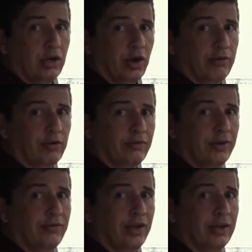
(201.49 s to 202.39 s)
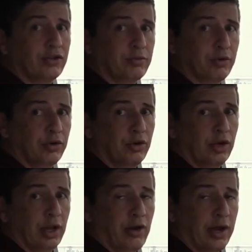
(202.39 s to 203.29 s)
your F-150 and Super
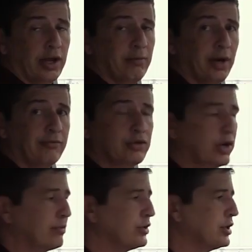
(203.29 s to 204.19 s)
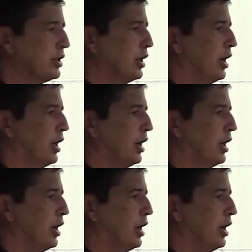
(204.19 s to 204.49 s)
Duty Lariat and above trims,